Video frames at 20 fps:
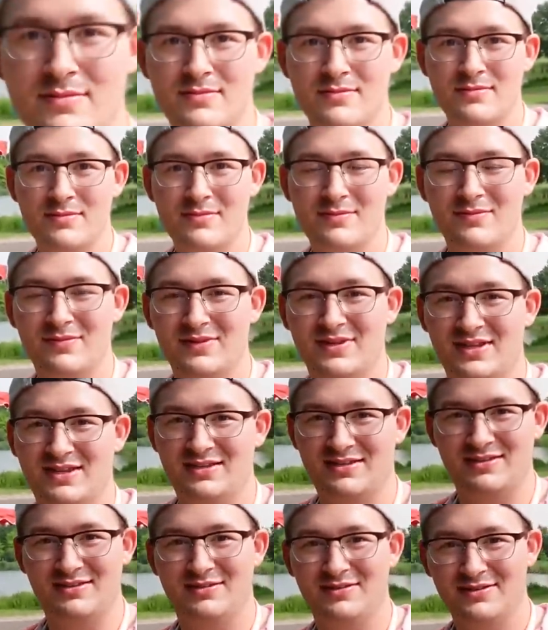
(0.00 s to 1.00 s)
got Noah
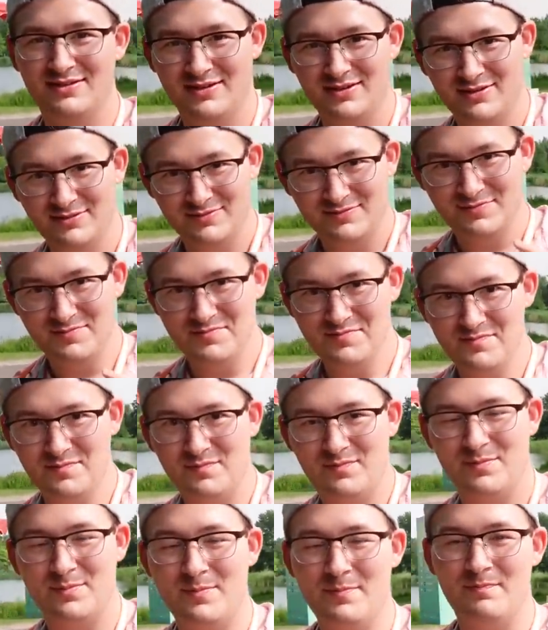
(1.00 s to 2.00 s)
here. Tell me,
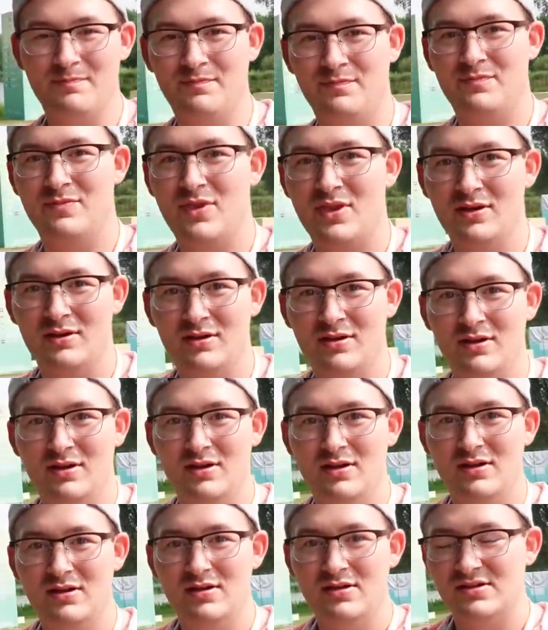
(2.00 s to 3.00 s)
how are you getting all the shinies
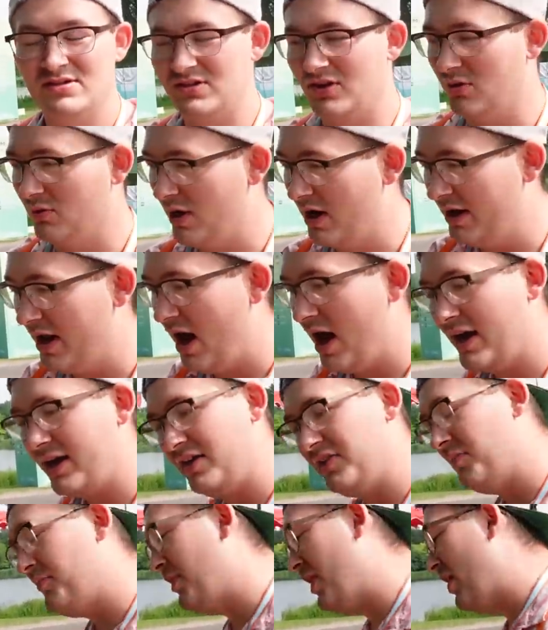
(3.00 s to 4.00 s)
right now? So right now I
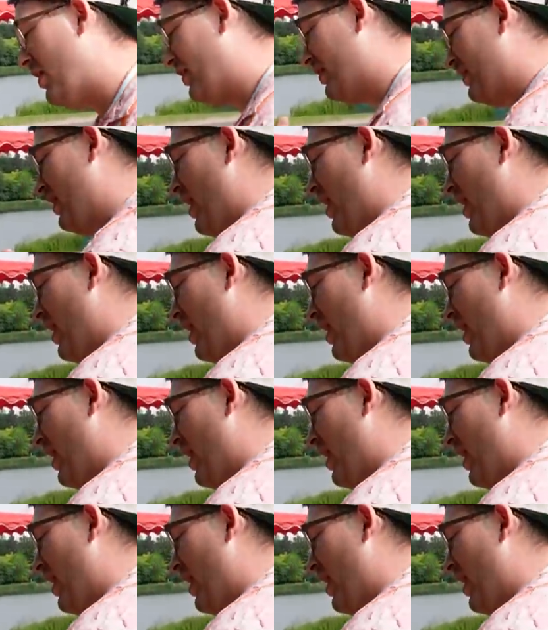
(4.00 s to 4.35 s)
got the power of